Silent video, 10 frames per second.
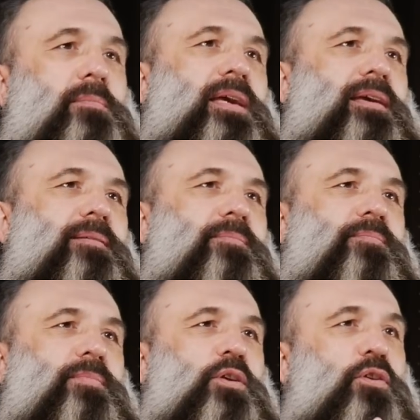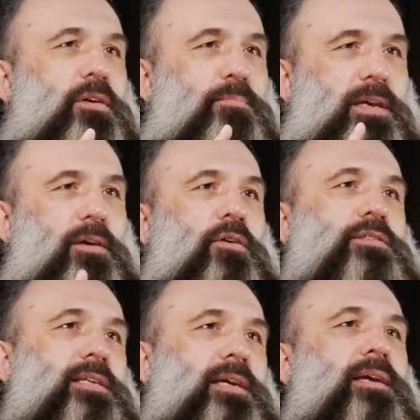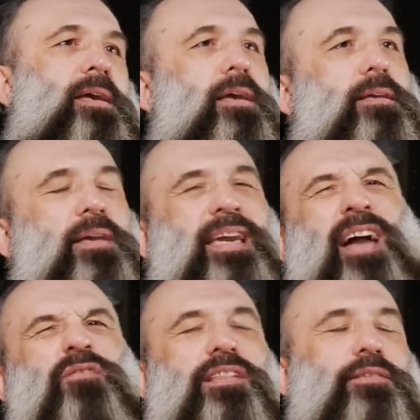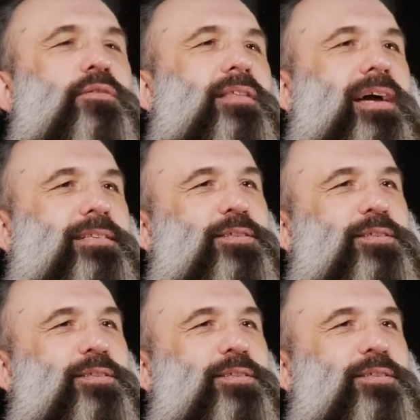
mate. You could be Aussie. You can't really do that in